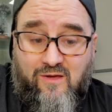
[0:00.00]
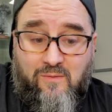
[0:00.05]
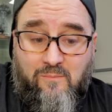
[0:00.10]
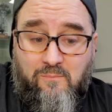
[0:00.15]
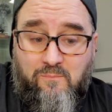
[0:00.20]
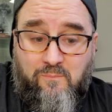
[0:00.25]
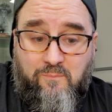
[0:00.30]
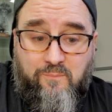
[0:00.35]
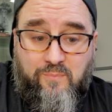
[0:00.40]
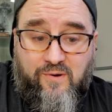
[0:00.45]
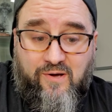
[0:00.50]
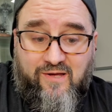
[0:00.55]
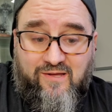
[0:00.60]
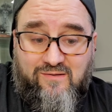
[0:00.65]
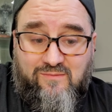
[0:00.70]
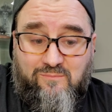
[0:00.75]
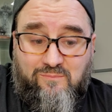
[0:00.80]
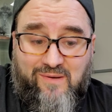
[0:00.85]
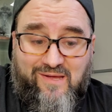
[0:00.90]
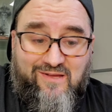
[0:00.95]

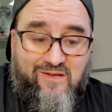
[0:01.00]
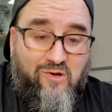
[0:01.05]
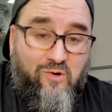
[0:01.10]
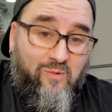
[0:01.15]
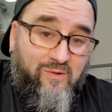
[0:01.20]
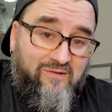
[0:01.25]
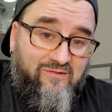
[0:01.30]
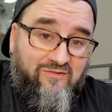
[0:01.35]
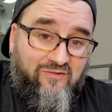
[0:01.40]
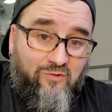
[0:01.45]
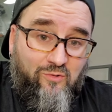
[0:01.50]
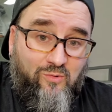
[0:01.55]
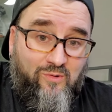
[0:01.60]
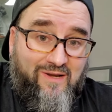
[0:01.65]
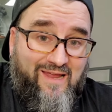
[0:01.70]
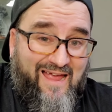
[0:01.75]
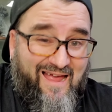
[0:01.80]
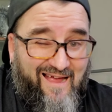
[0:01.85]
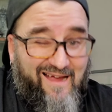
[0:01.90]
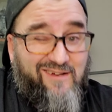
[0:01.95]
but by going to an
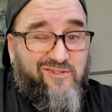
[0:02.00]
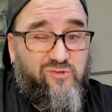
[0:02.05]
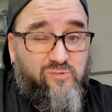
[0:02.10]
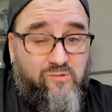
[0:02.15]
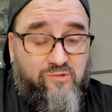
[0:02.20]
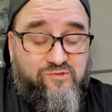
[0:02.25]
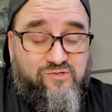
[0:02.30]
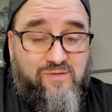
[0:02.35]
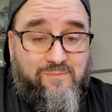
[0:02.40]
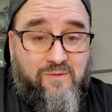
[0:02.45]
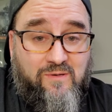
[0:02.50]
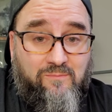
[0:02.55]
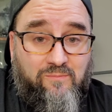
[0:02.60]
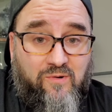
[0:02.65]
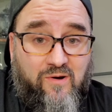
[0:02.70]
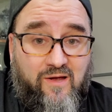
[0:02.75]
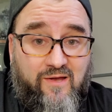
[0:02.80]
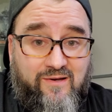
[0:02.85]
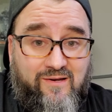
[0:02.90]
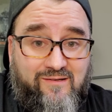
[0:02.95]
actual chipping
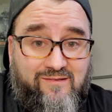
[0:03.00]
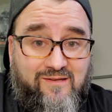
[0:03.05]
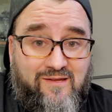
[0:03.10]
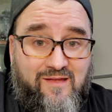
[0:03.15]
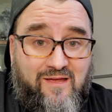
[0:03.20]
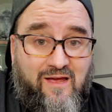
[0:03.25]
product,